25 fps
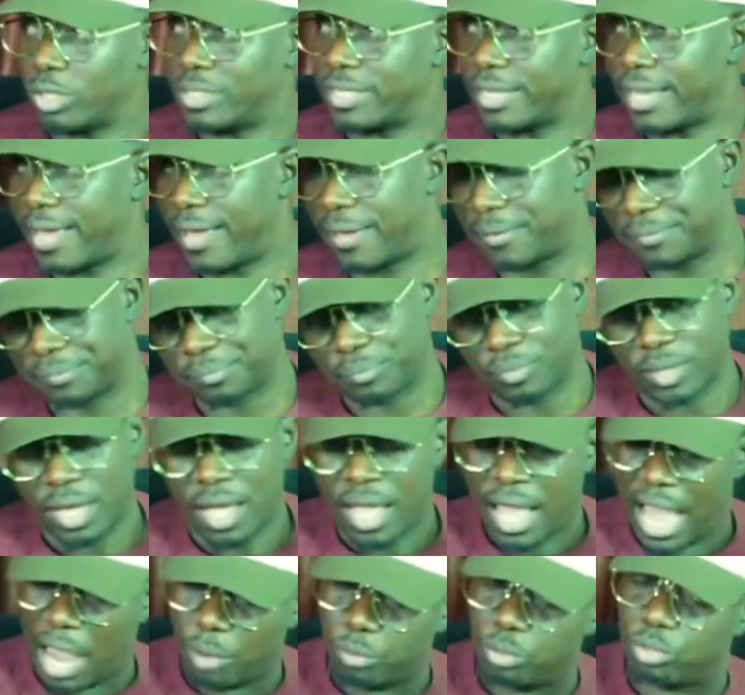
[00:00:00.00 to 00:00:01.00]
I wouldn't
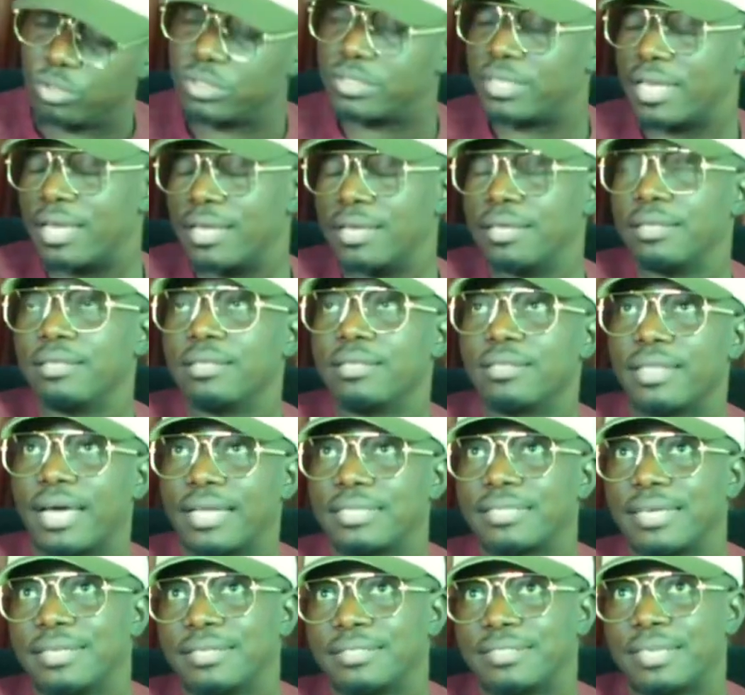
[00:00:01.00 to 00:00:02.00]
say that entertainment
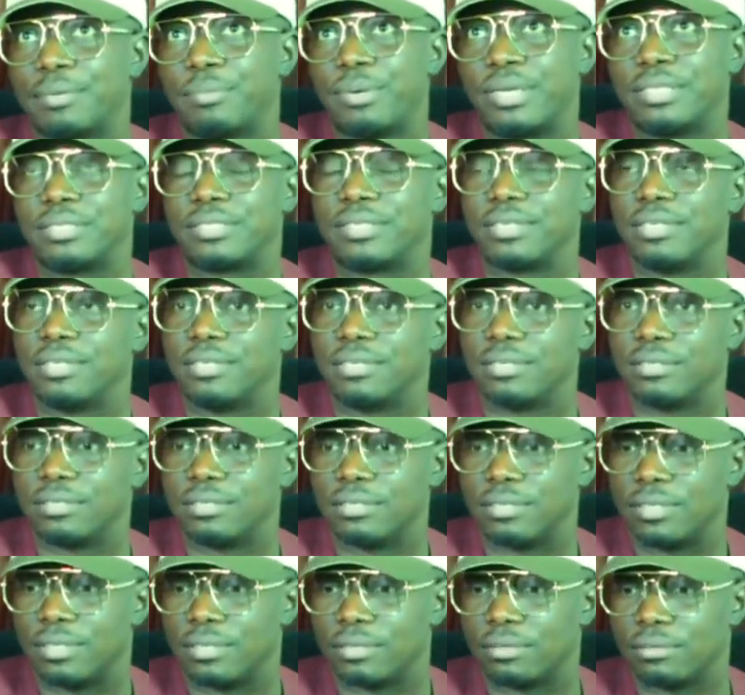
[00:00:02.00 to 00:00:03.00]
in Oyo
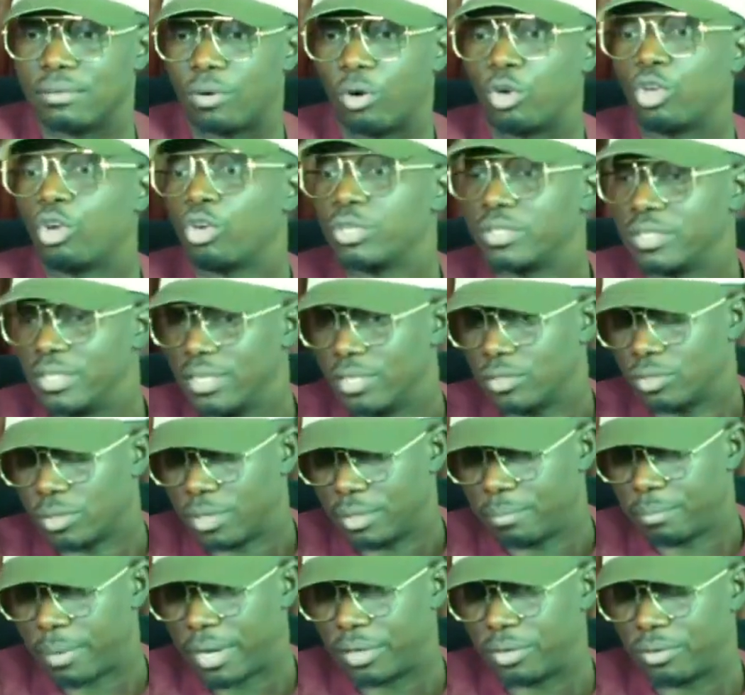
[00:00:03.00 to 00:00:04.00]
State or Ibadan is
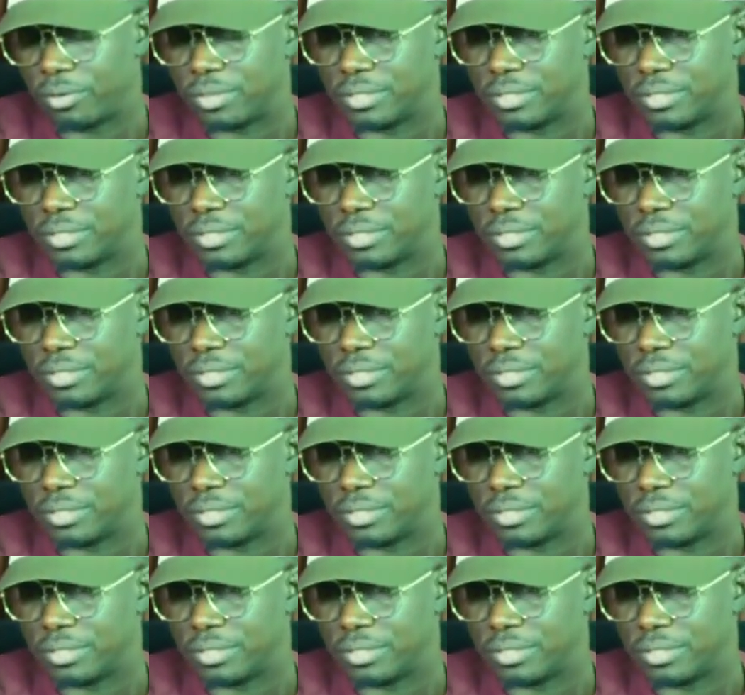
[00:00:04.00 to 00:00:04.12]
dead.